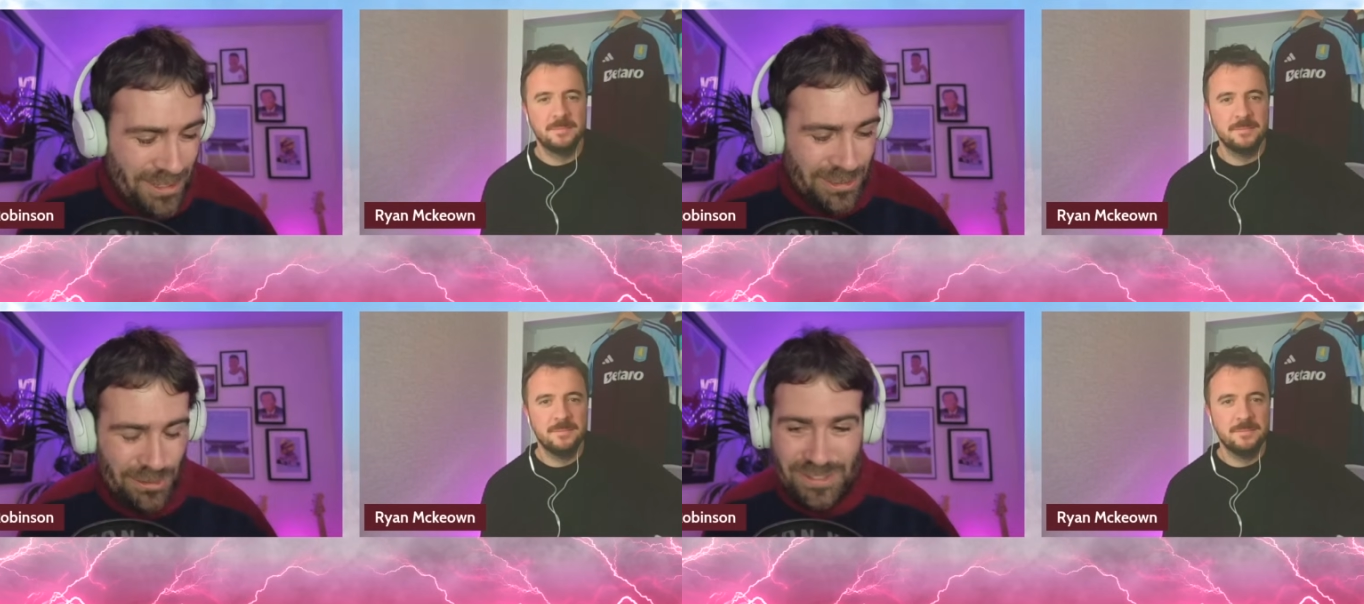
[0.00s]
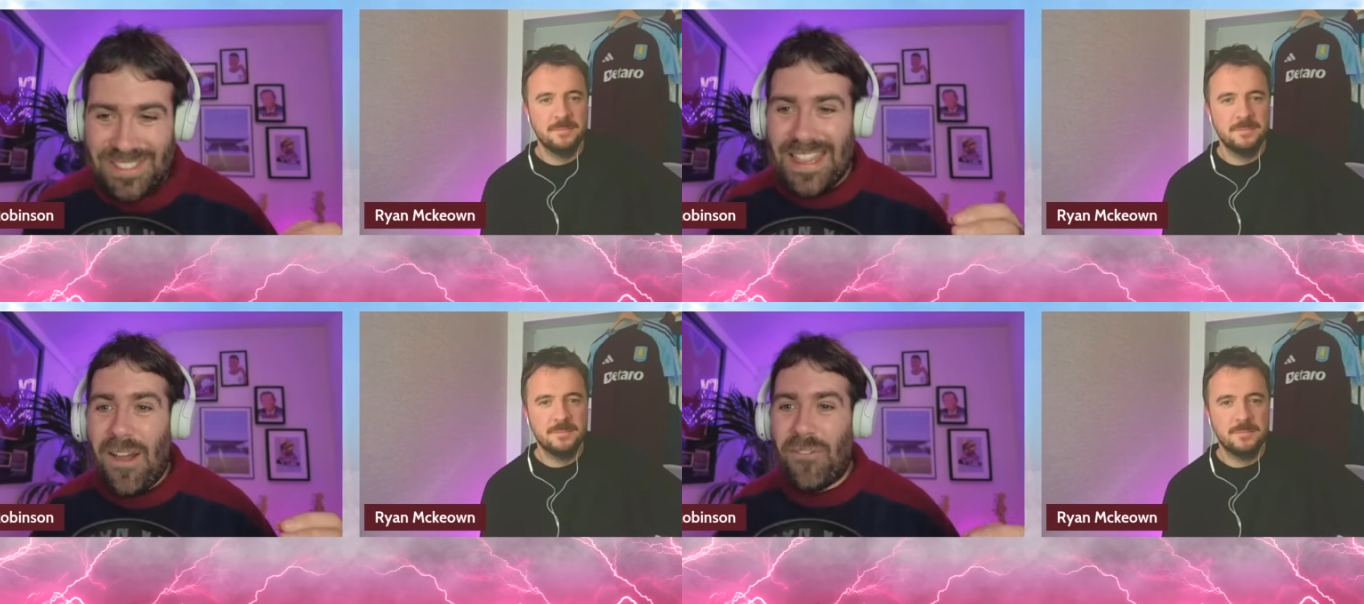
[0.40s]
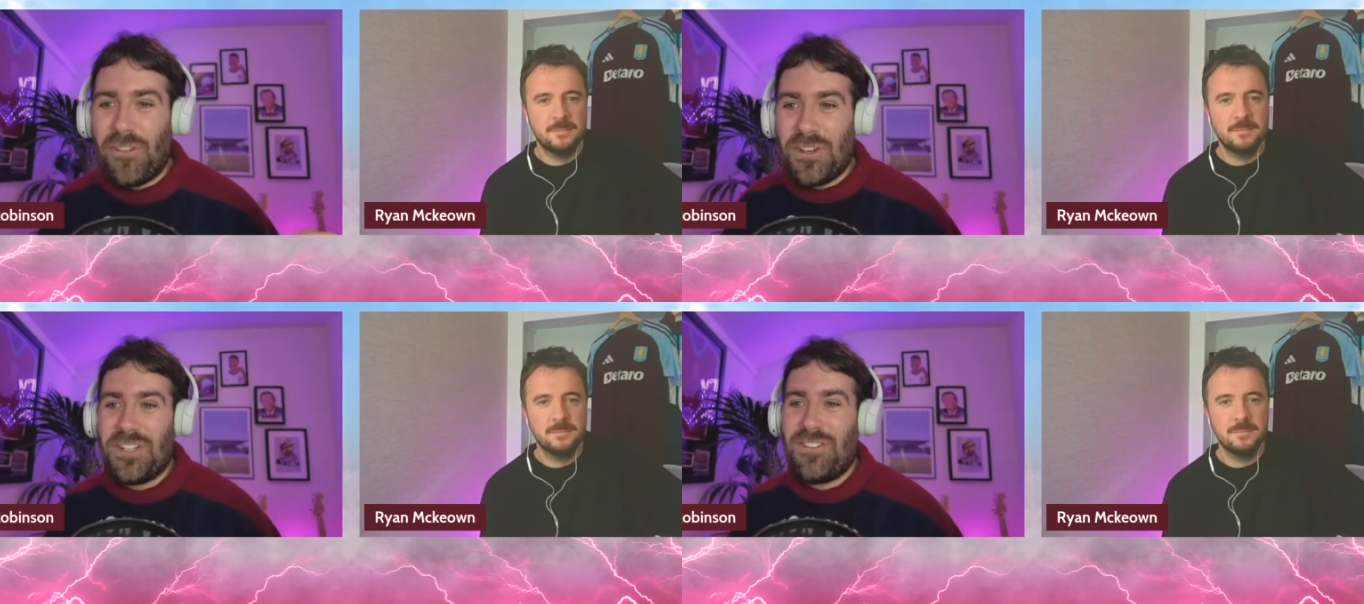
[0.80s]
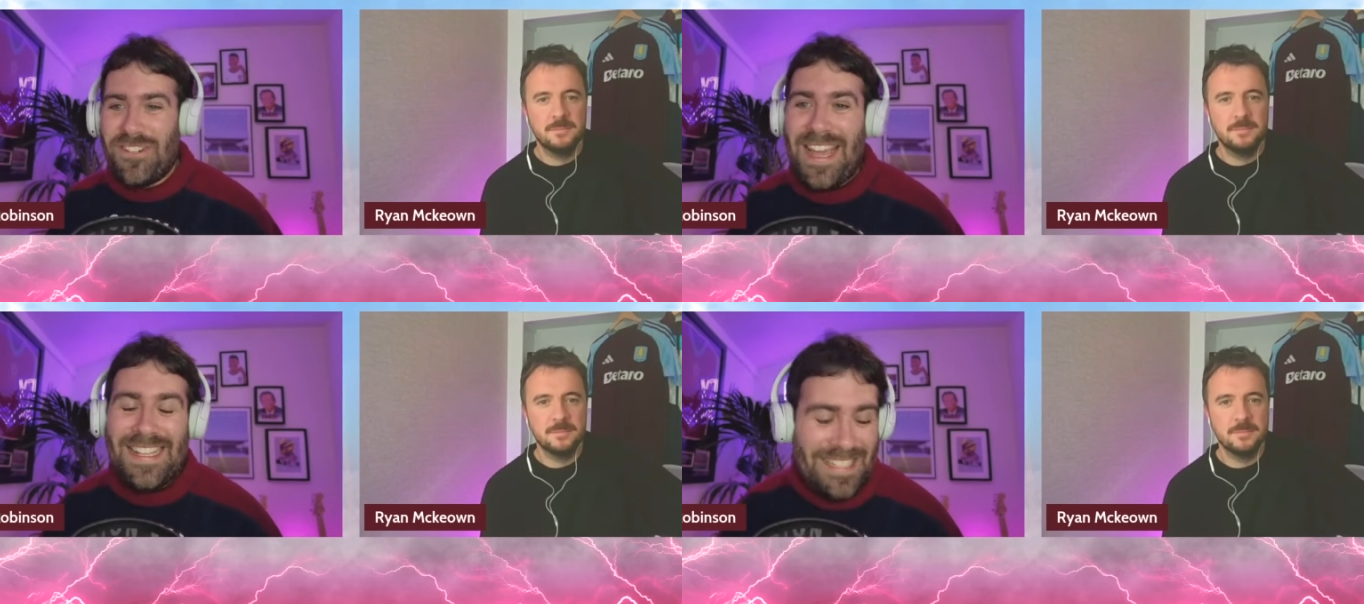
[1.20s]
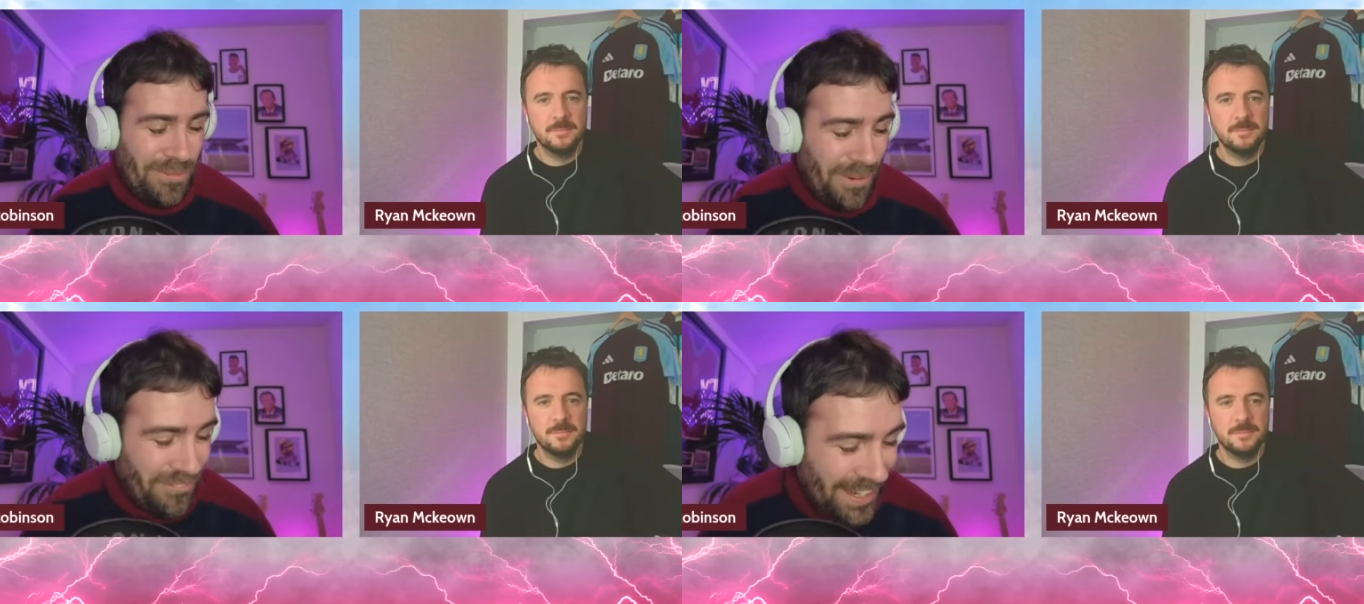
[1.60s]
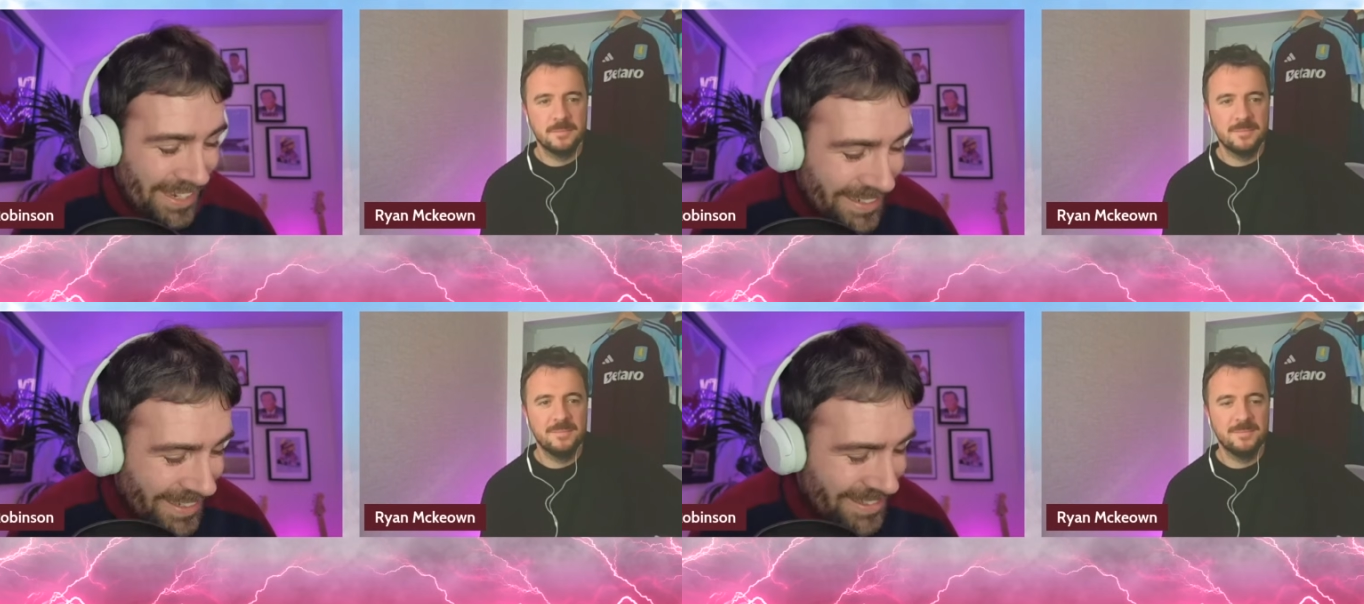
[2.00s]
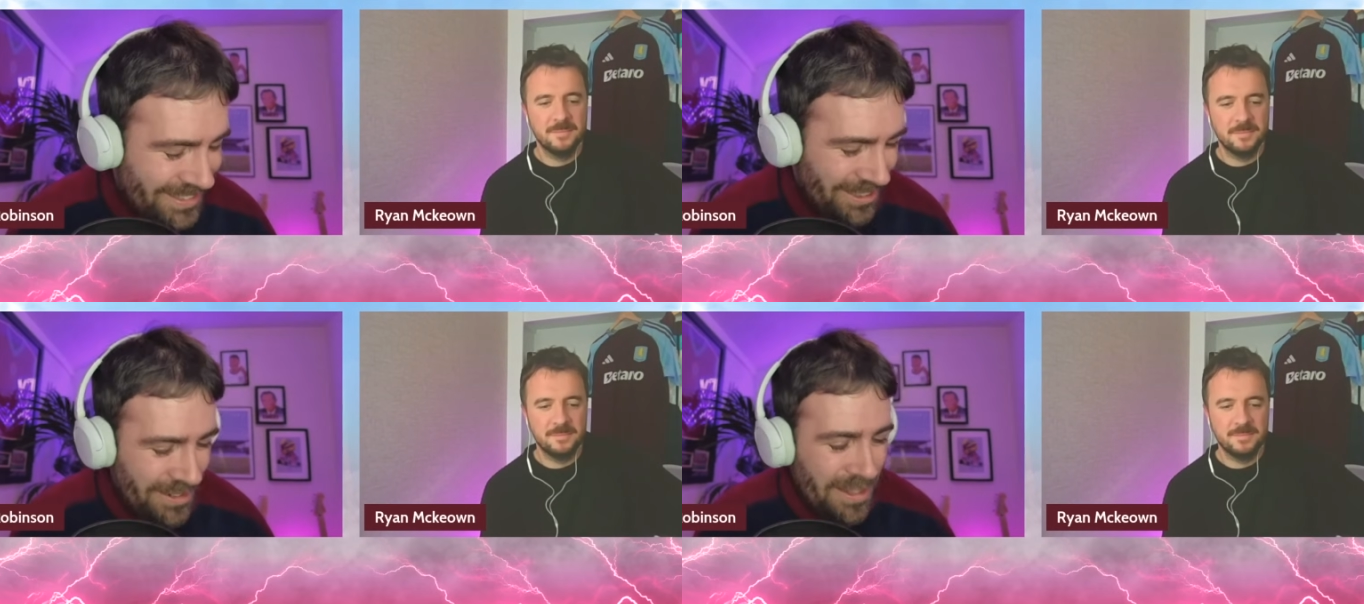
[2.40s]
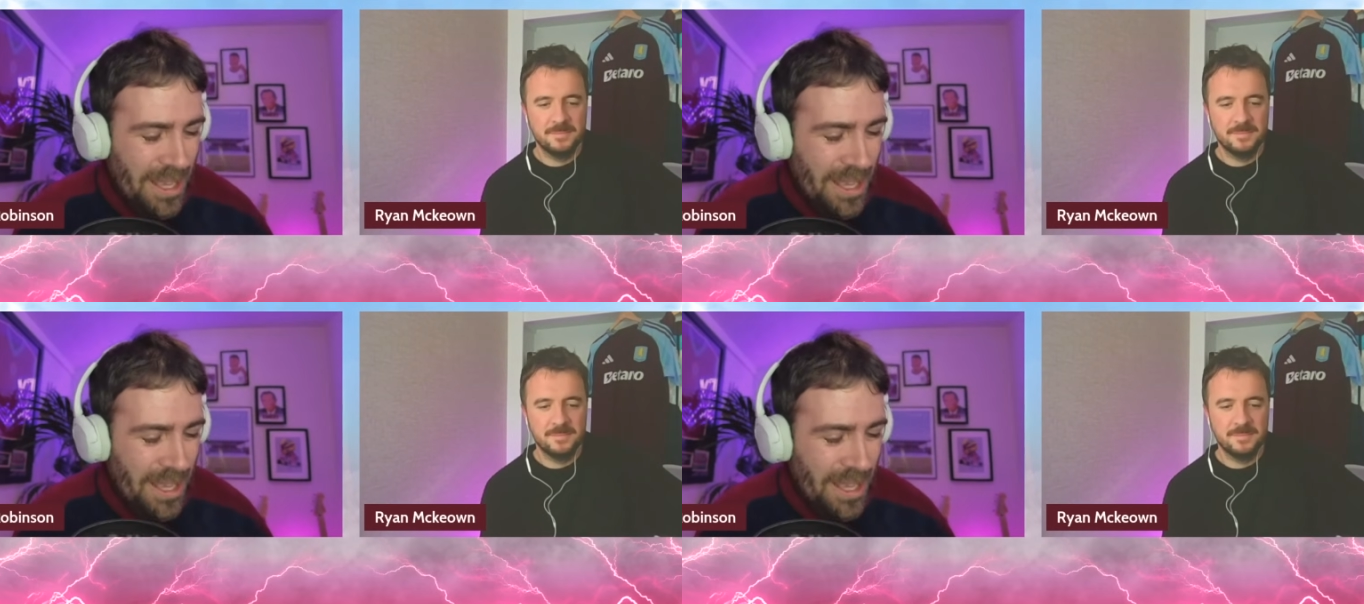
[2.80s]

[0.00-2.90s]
Speaker 1: I was just that frustrated with Lee Dixon.